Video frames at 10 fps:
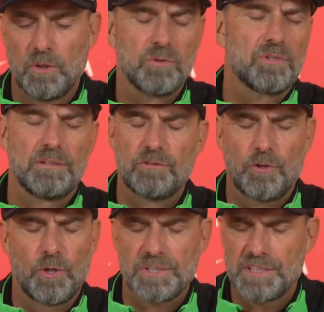No, it's uh,
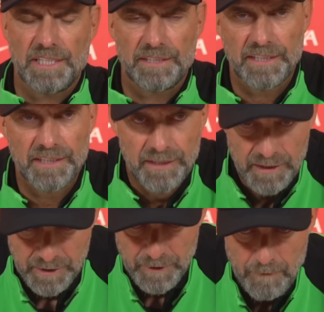Thursday, Sunday.
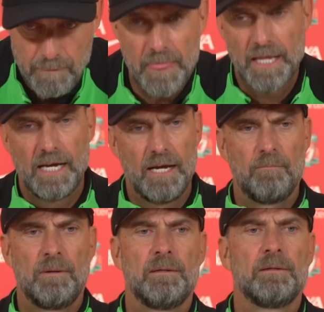Um,
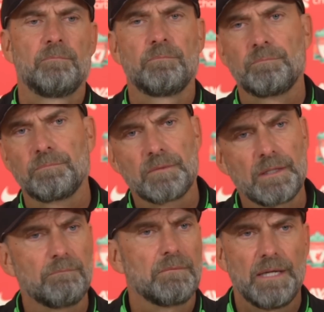
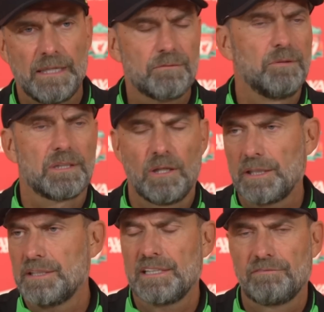two o'clock
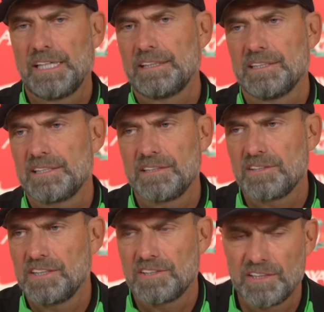and stuff like this. That's
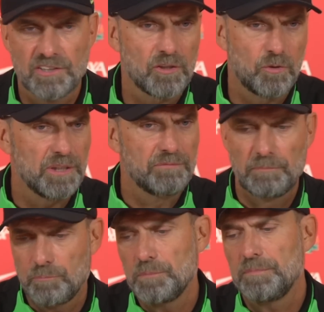it's, it's not cool. it
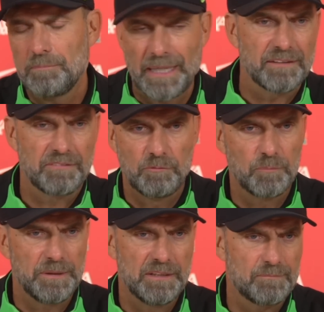would be better. We
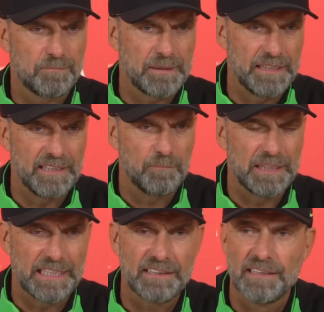would be play a little
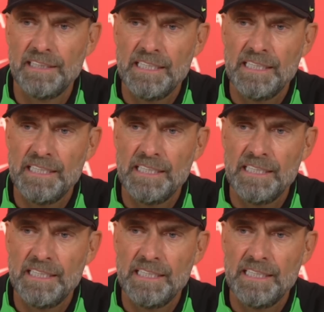bit later.